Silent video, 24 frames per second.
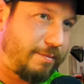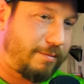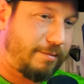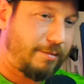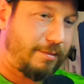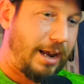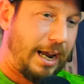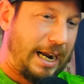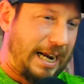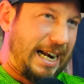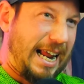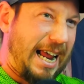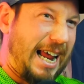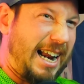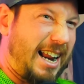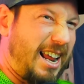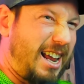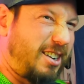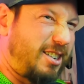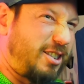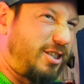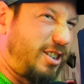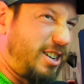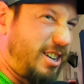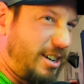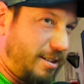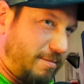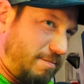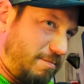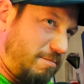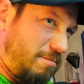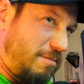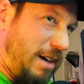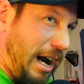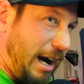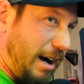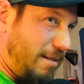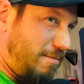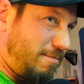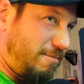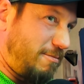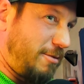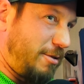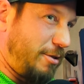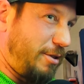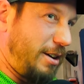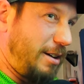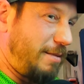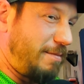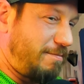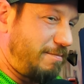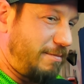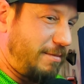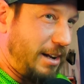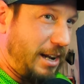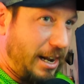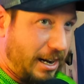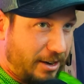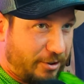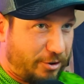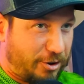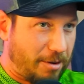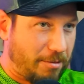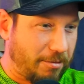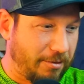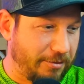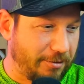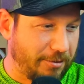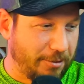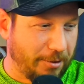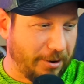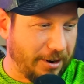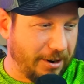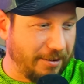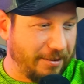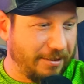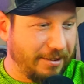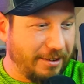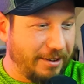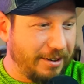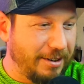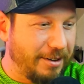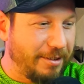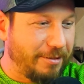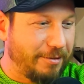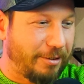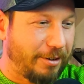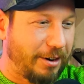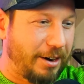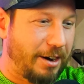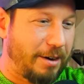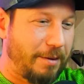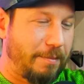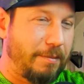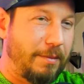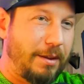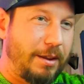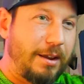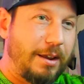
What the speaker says: I can add extra and not really get in trouble for him.